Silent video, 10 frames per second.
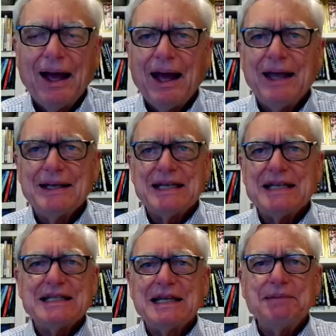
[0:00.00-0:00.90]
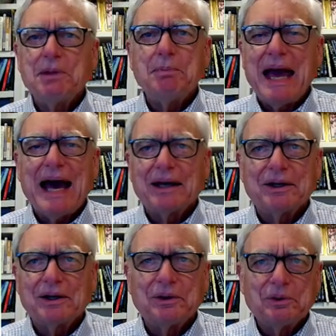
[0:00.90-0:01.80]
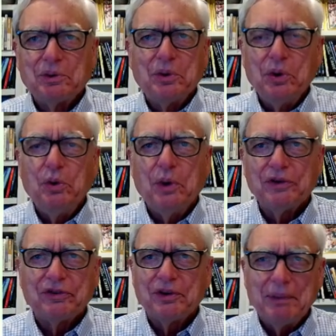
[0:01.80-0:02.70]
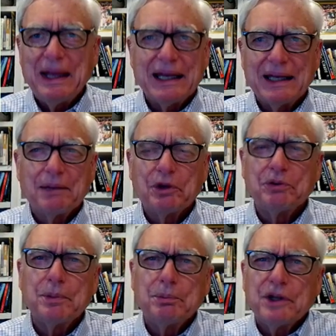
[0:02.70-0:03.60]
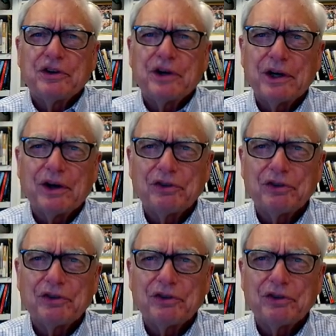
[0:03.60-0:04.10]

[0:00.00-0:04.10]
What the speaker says: And it didn't seem to matter who was submitting the material.